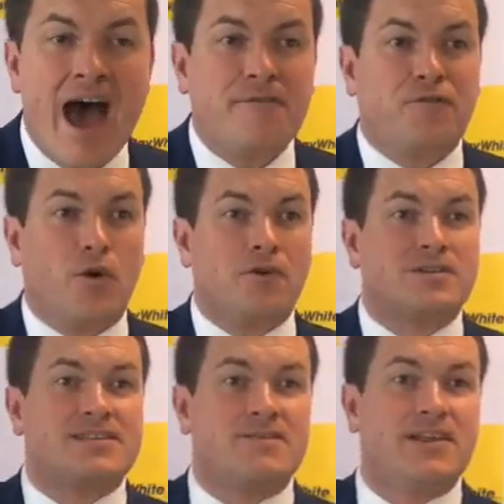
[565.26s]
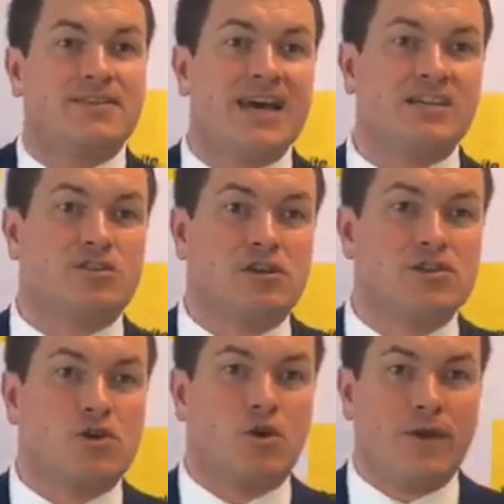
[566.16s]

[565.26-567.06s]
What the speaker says: At $470,000 a call.